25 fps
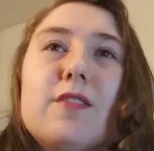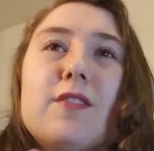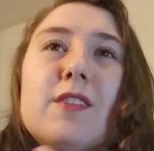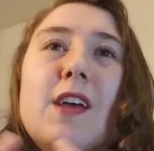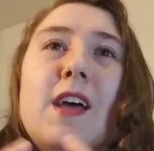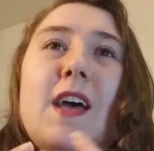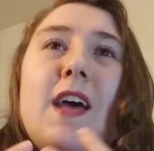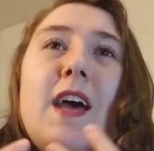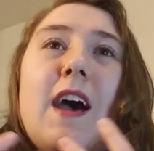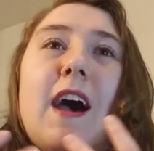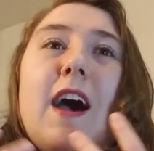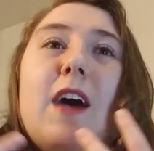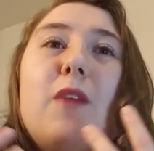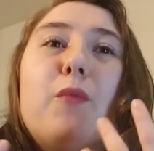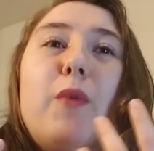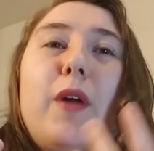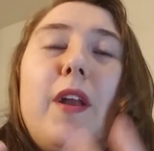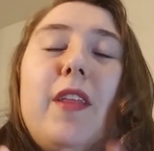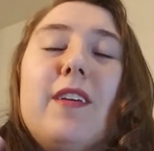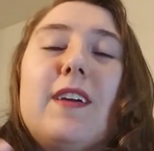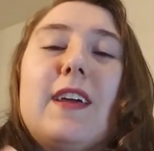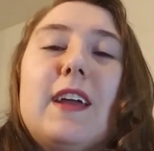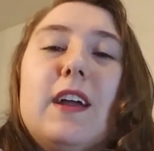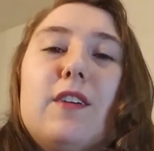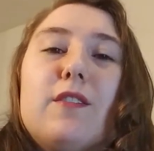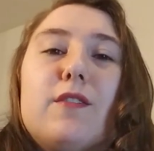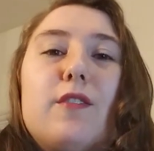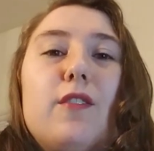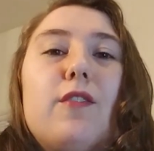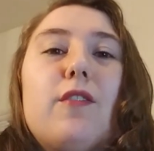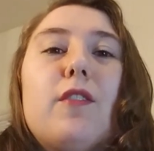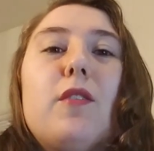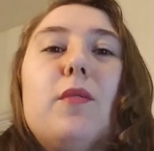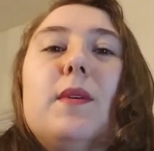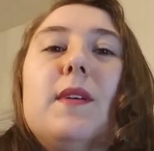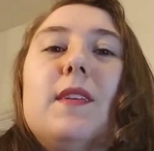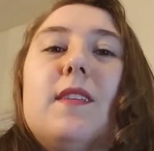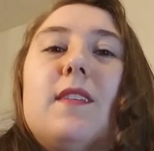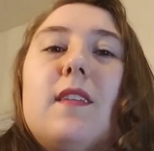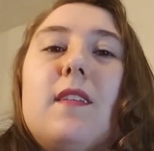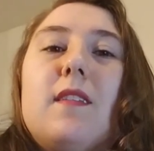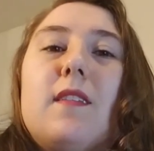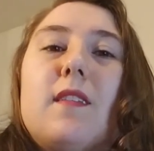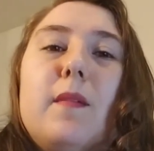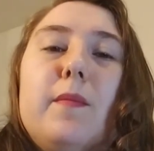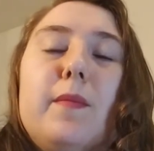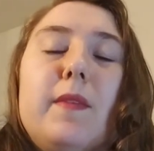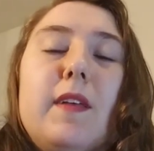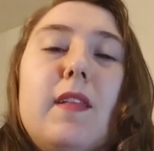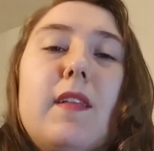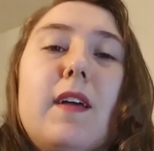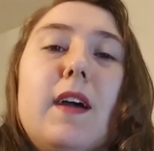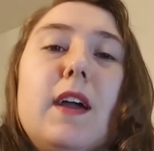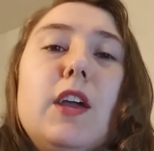And one of the characters always says something like,